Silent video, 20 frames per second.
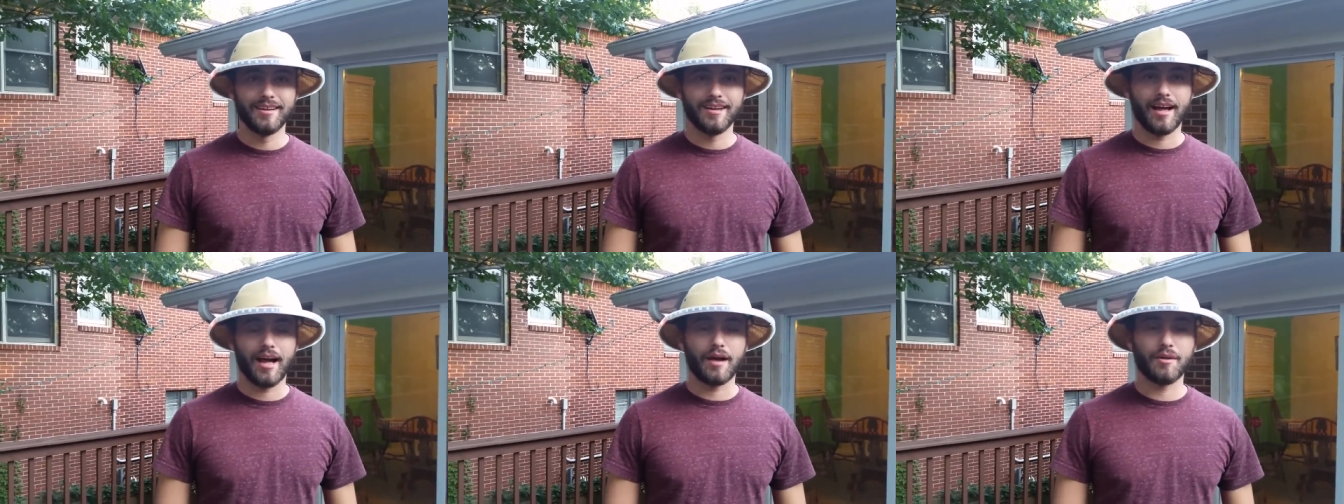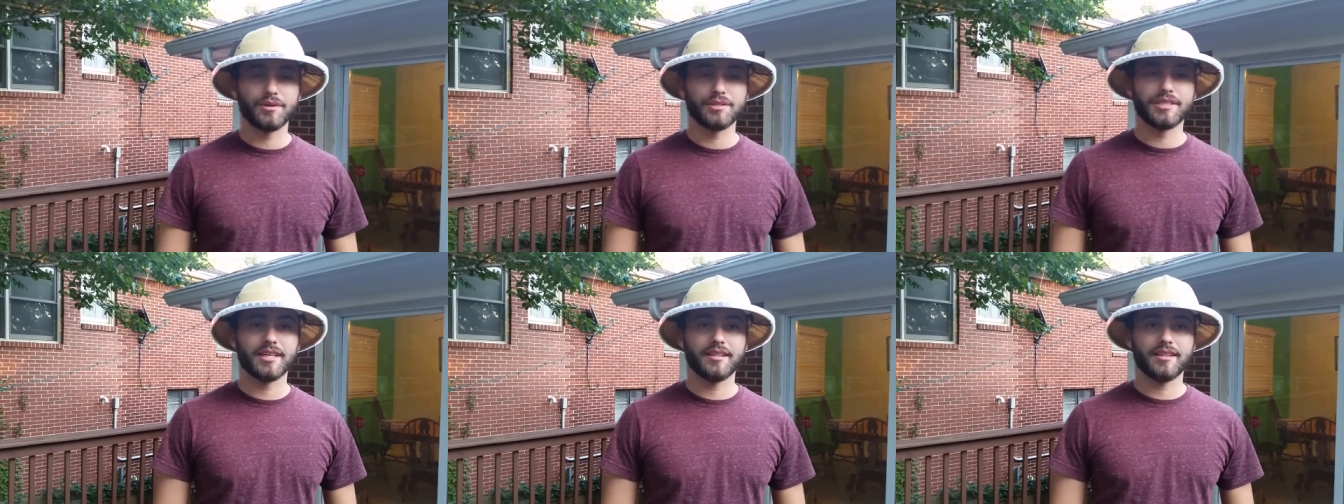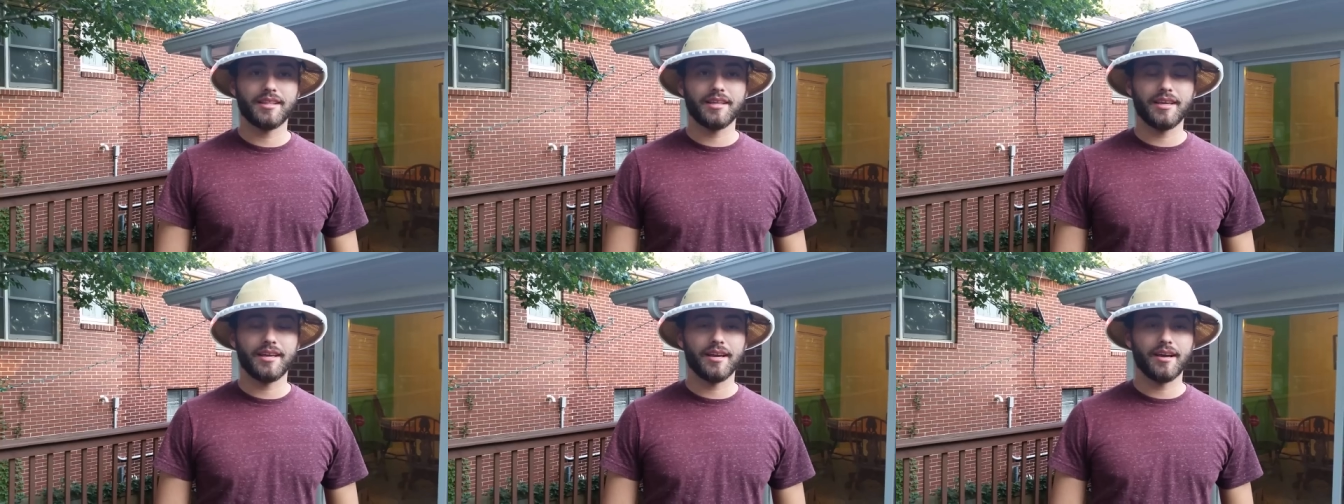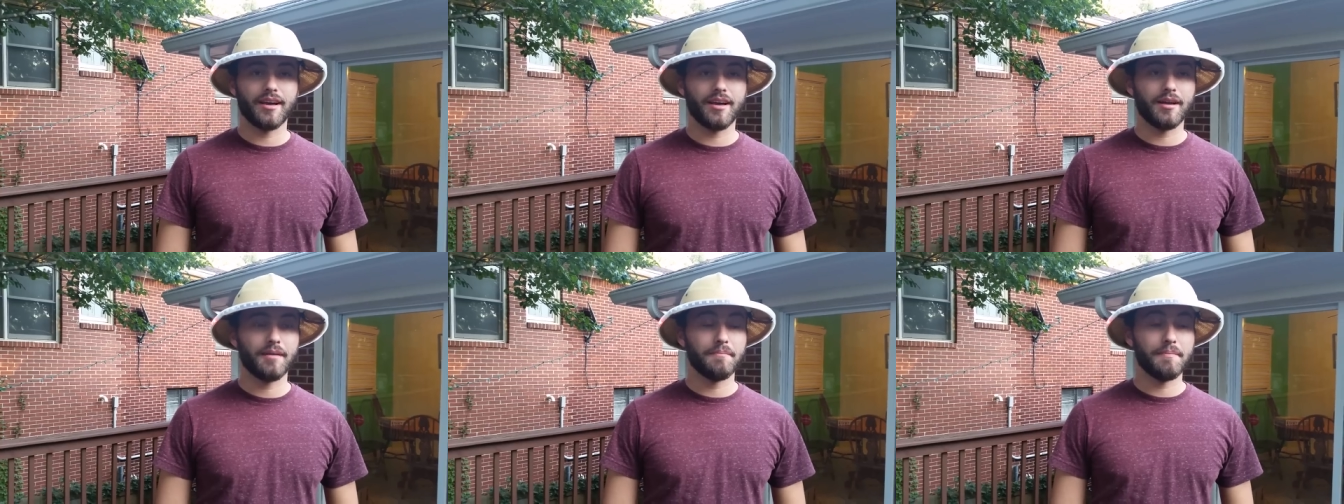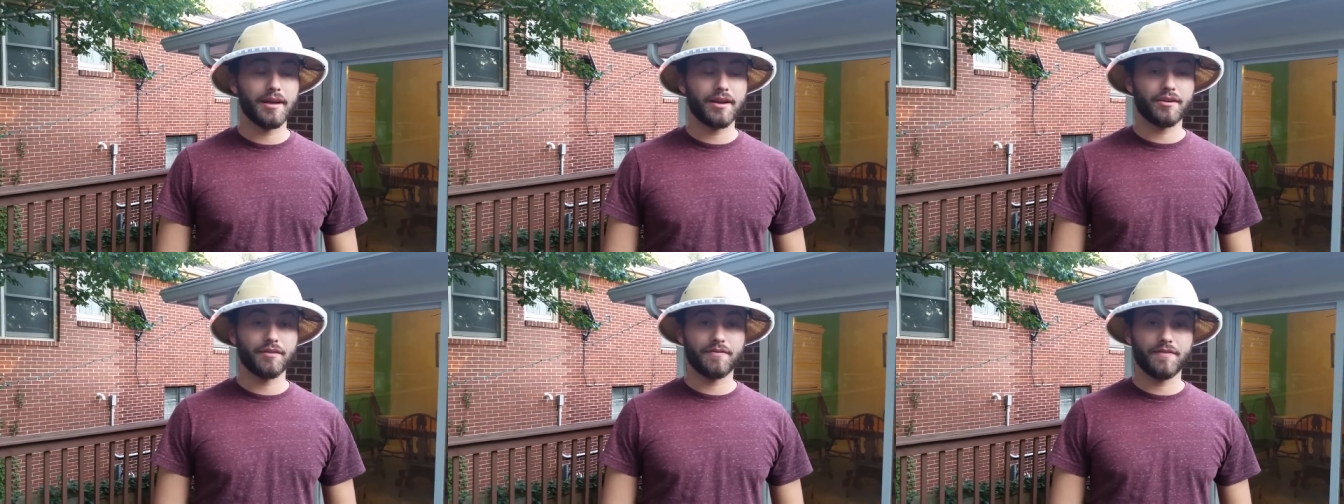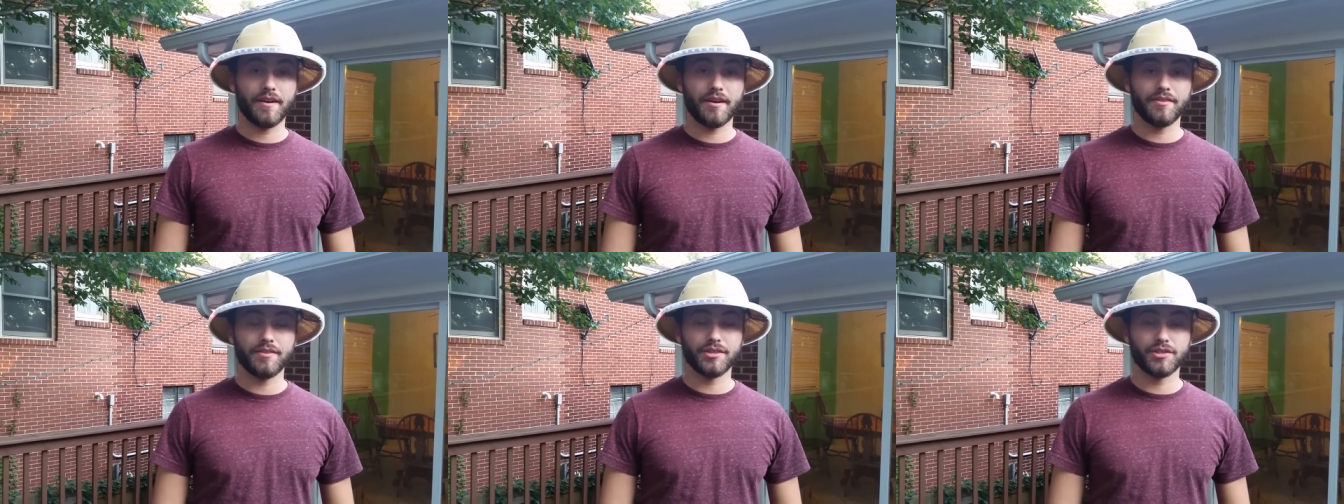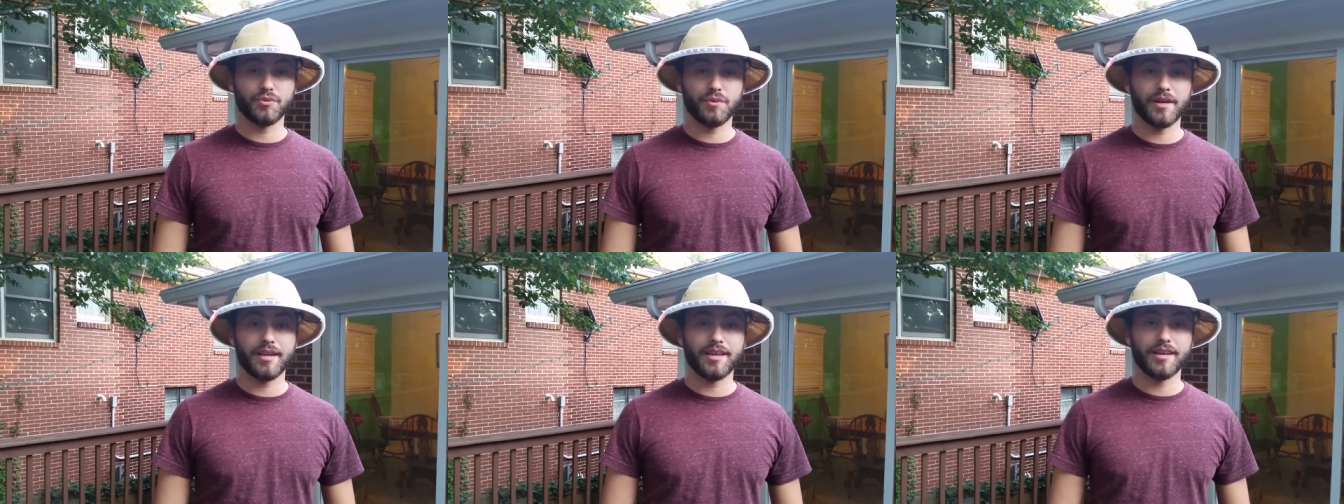I was at the uh, Maker Faire
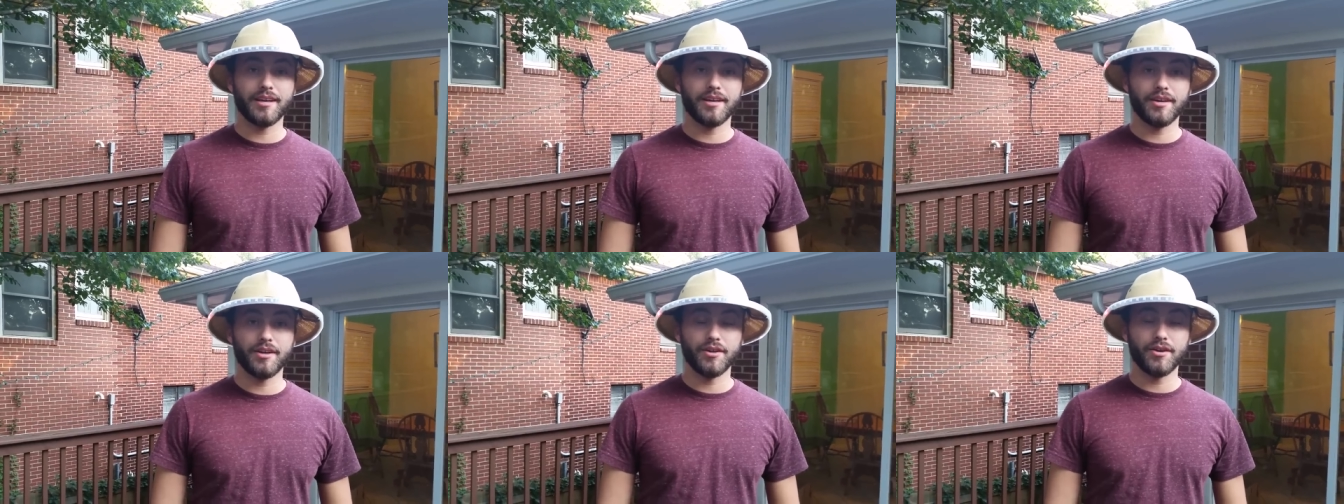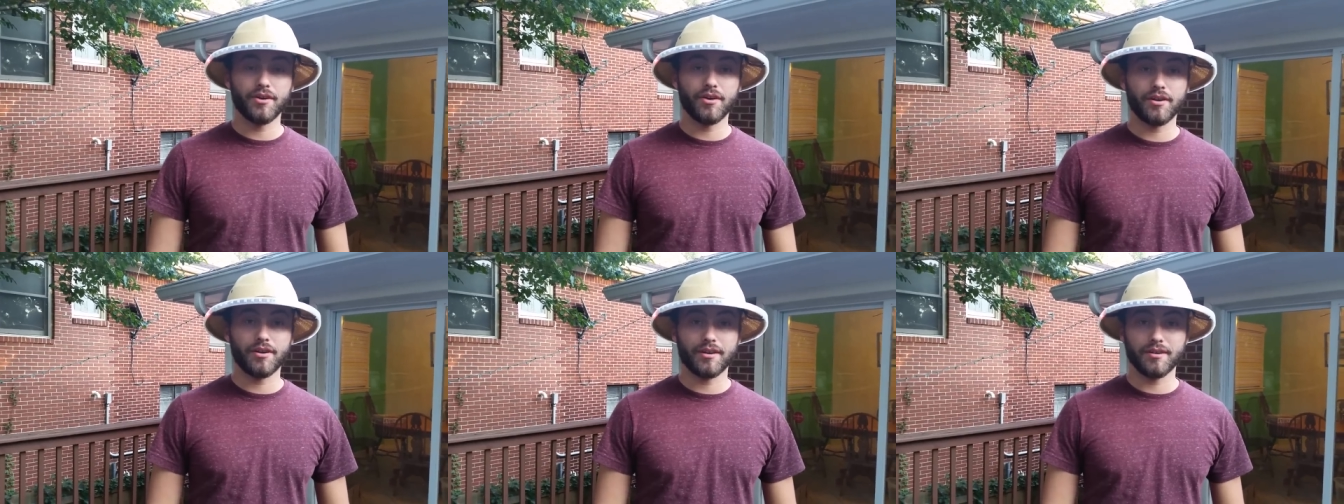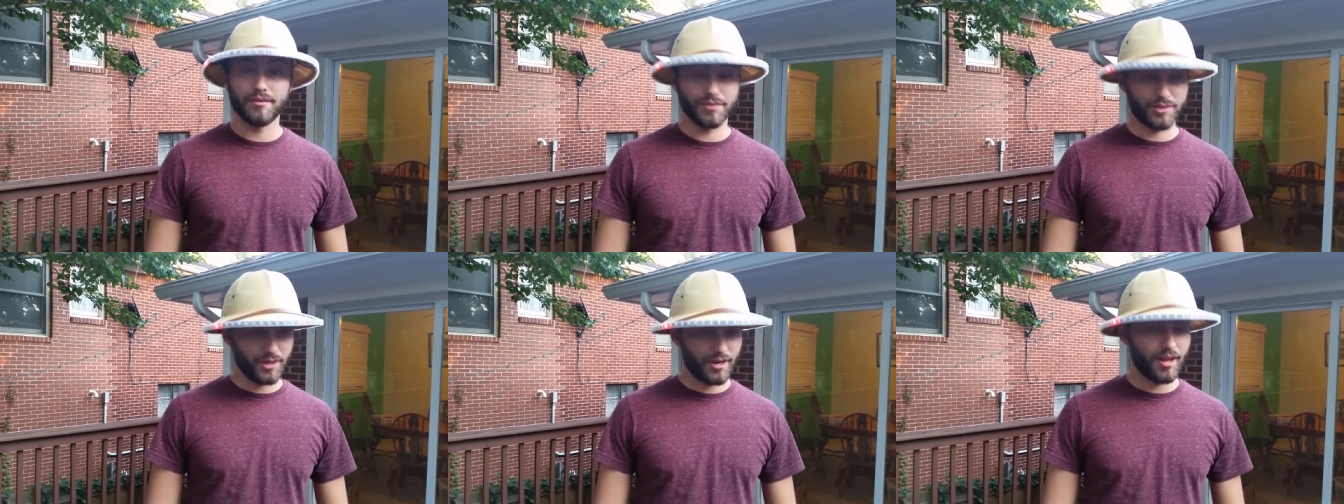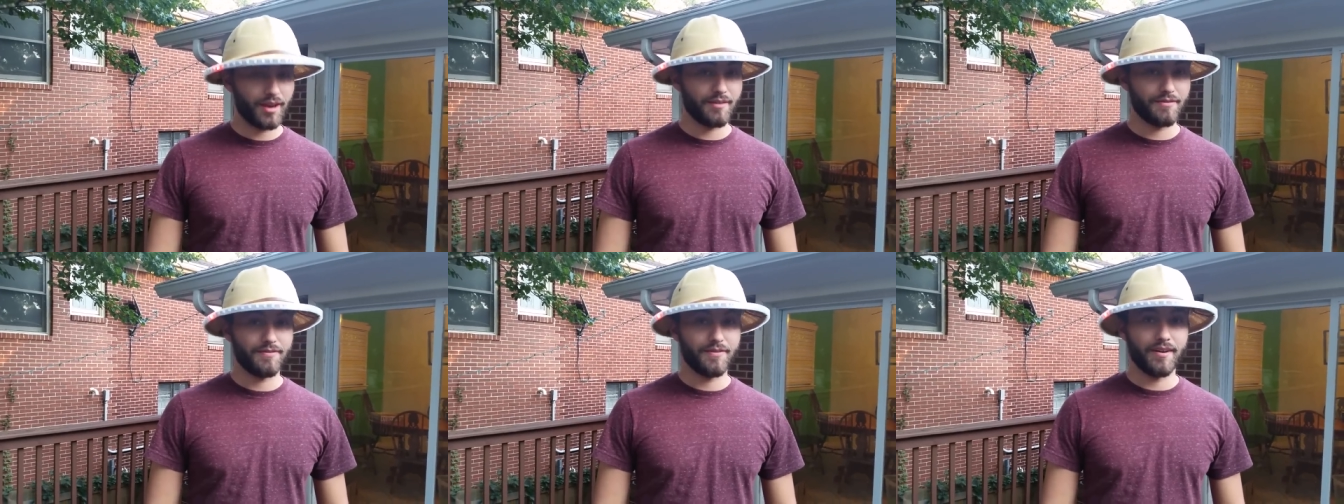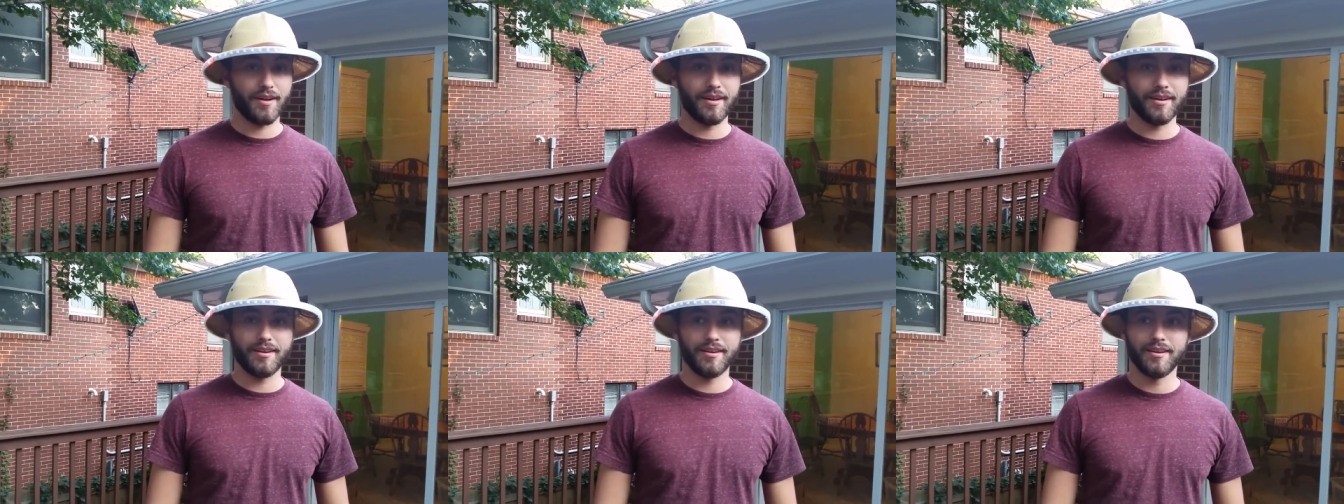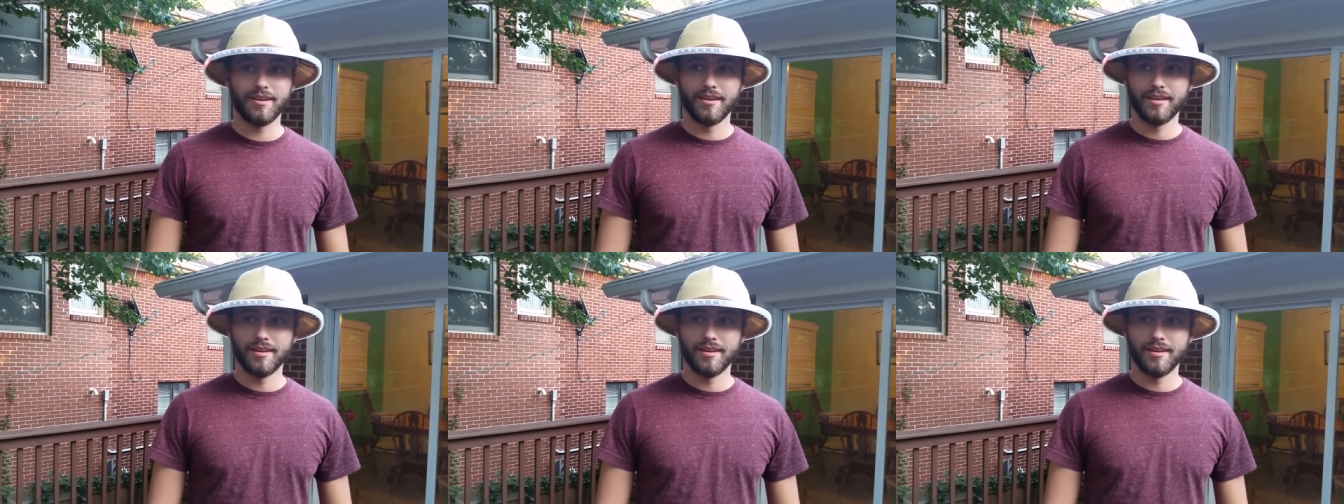this weekend in New York. It was a lot of fun.